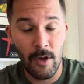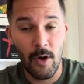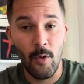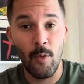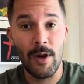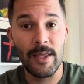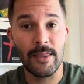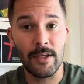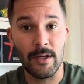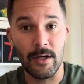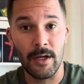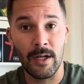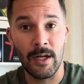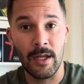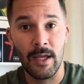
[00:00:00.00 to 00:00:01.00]
with
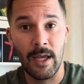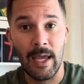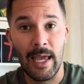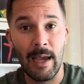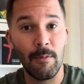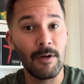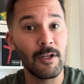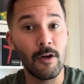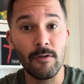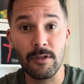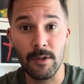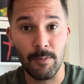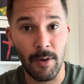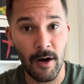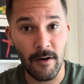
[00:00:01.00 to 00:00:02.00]
good and we don't
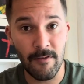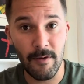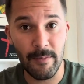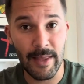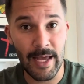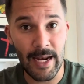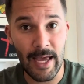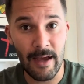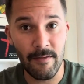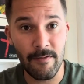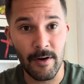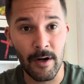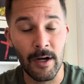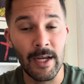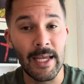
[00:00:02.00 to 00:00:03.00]
depart from that
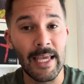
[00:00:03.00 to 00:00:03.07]
ever,